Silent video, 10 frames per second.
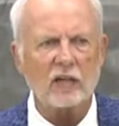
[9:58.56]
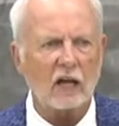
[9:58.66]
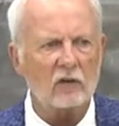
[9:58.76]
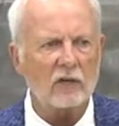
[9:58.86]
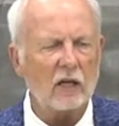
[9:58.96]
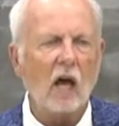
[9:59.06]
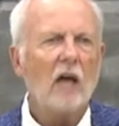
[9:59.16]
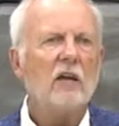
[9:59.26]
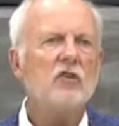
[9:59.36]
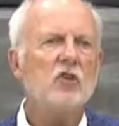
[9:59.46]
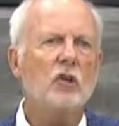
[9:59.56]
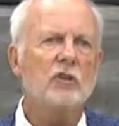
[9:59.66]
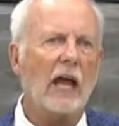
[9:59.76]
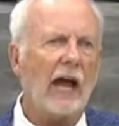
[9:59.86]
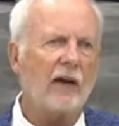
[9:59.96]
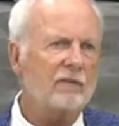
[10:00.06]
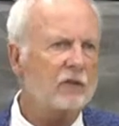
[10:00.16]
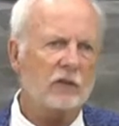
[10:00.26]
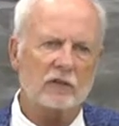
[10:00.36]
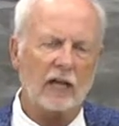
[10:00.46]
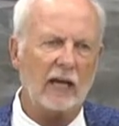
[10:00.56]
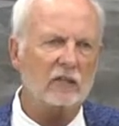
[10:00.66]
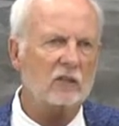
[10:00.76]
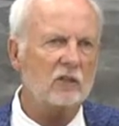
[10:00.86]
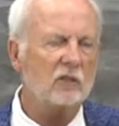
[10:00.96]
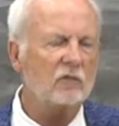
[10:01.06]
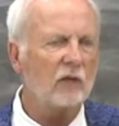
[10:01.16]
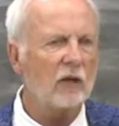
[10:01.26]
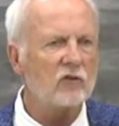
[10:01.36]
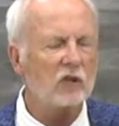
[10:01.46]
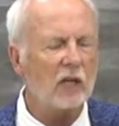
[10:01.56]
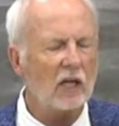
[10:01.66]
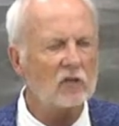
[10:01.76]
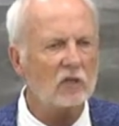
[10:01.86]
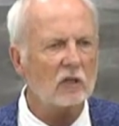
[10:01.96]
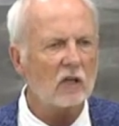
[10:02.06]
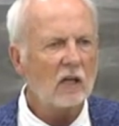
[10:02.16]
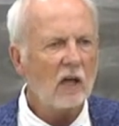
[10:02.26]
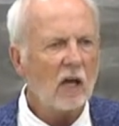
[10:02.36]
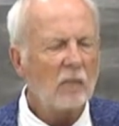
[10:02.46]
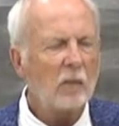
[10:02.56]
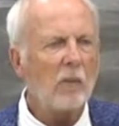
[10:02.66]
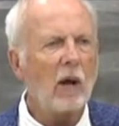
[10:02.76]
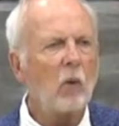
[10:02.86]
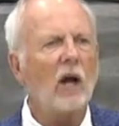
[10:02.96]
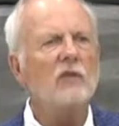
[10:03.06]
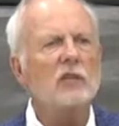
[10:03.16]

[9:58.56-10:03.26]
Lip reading: salary just after taxes for education. But my wife